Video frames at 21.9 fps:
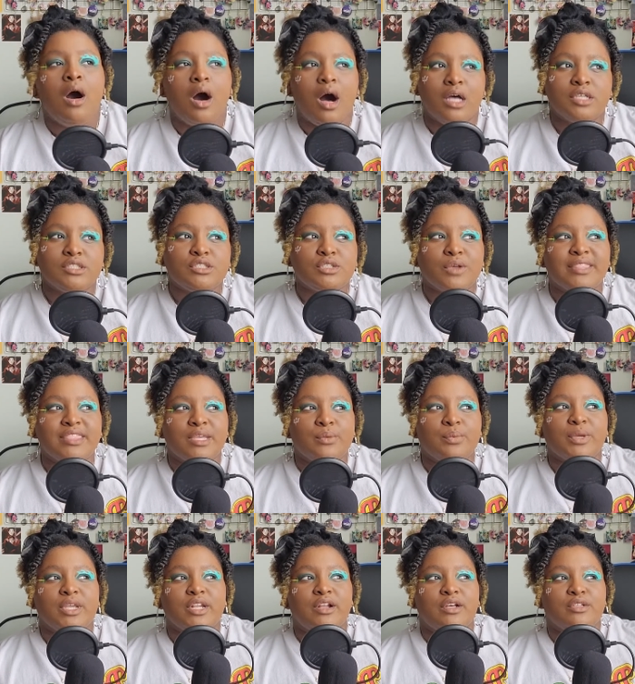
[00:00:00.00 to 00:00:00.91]
Also, I
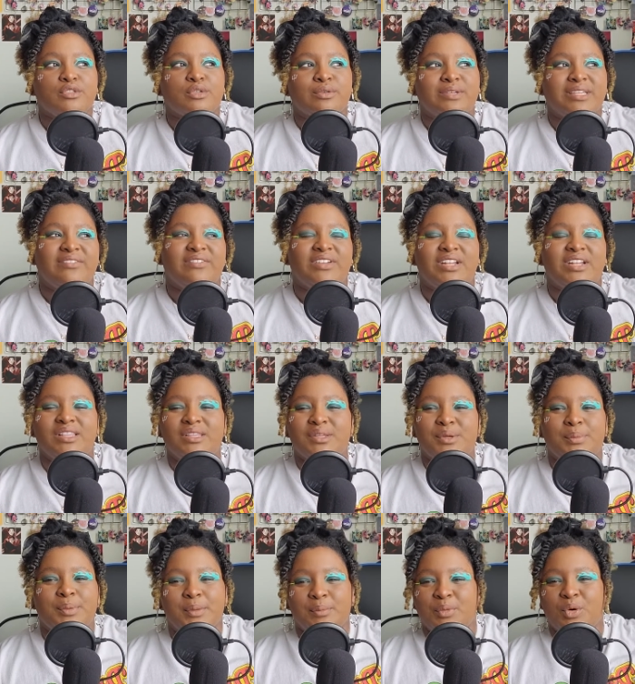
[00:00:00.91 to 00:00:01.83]
think we could also give it a
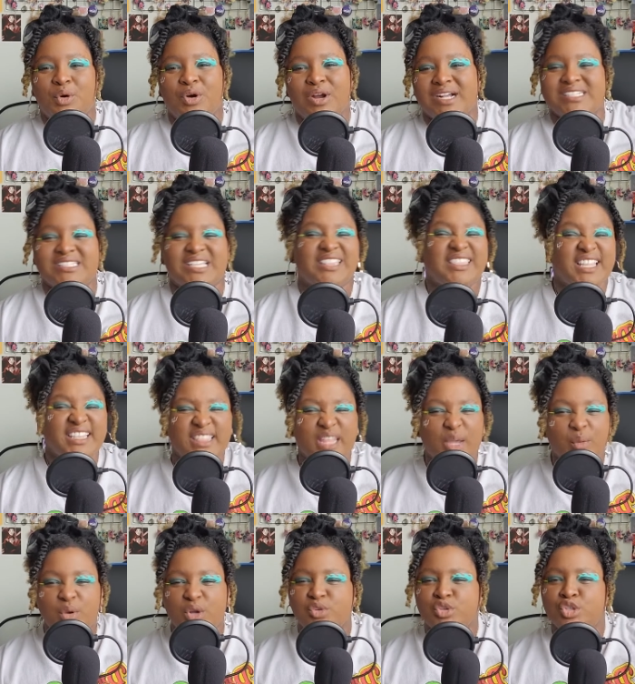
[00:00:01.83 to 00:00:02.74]
little bit more, because I think
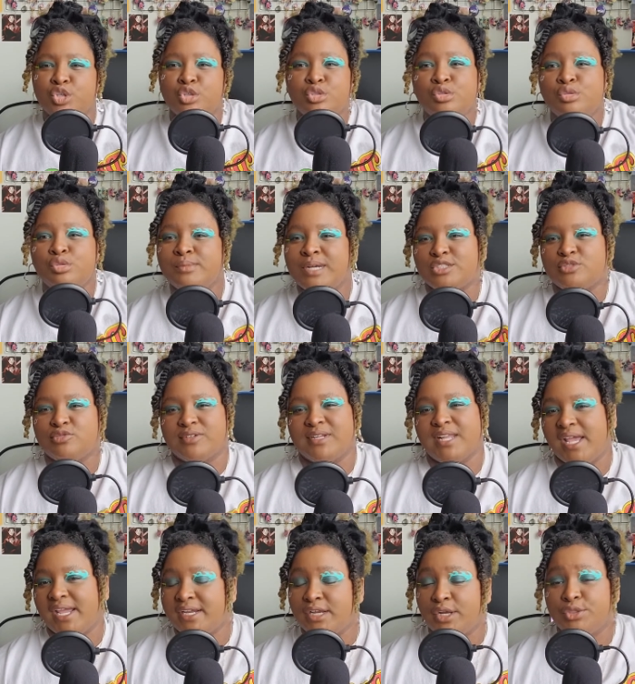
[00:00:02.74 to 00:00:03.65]
they were too much
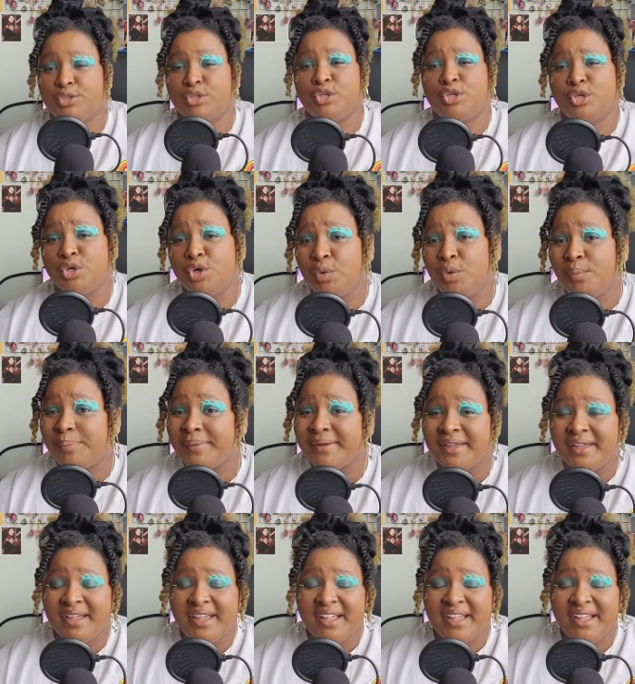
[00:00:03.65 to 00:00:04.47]
relying on the goop